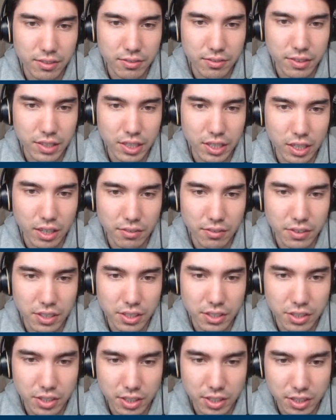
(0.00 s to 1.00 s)
very
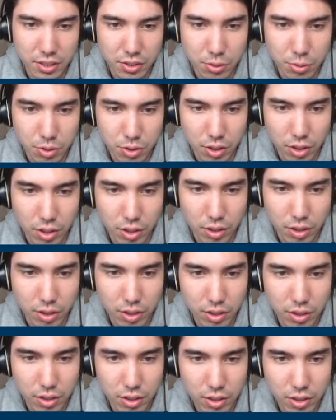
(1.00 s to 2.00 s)
obviously too slow
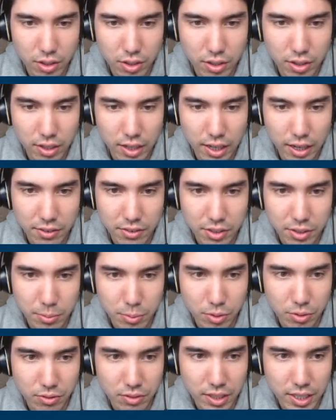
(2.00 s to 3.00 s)
after a
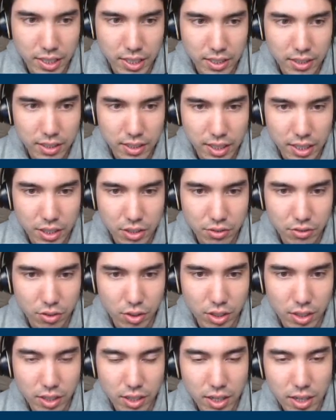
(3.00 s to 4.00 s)
move like
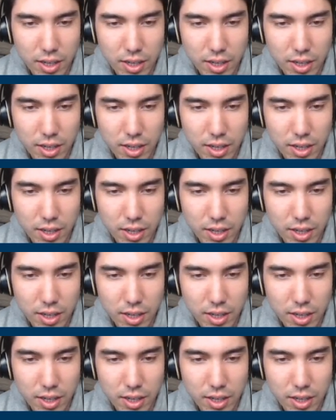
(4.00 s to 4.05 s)
h4.